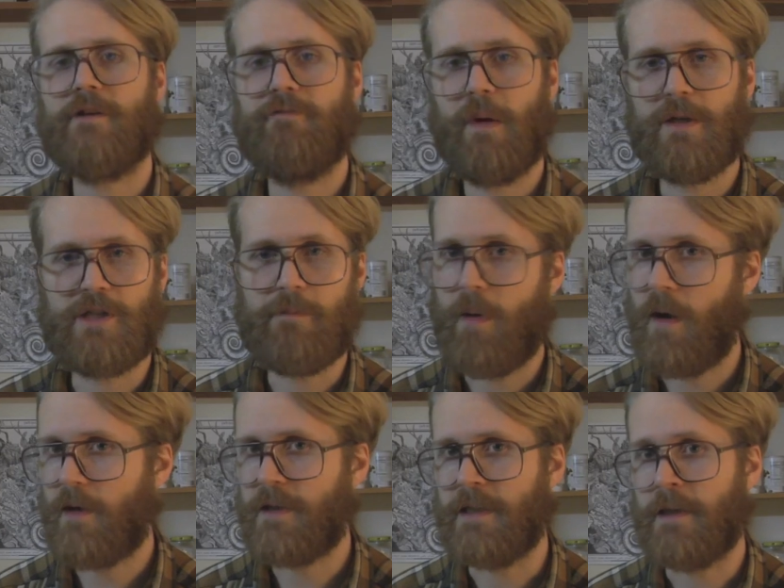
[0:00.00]
of budget
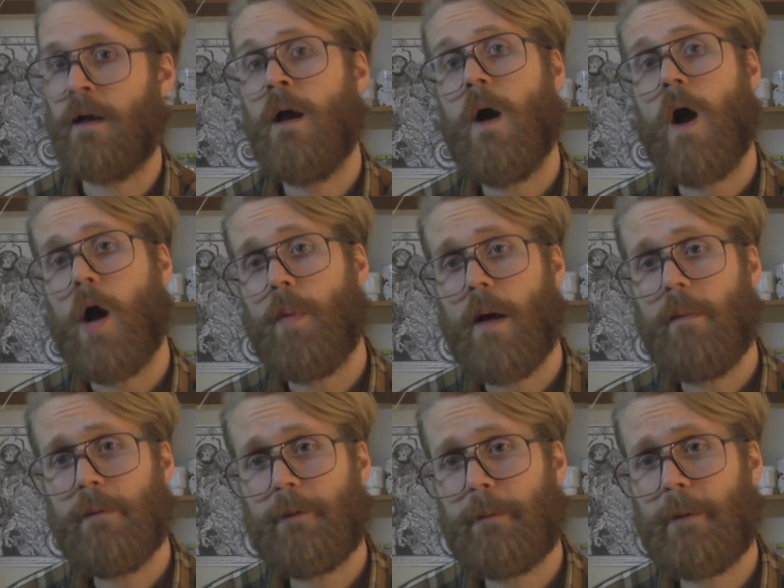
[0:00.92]
bargaining,
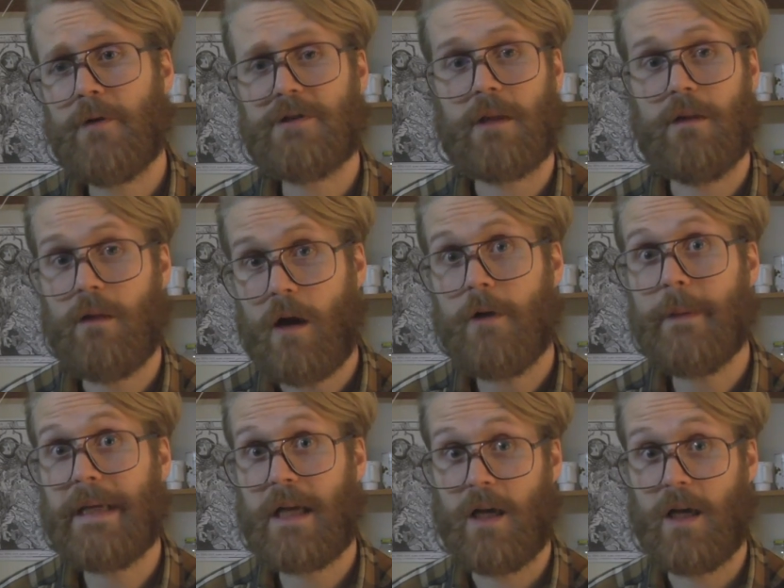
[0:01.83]
Obama proposed alarming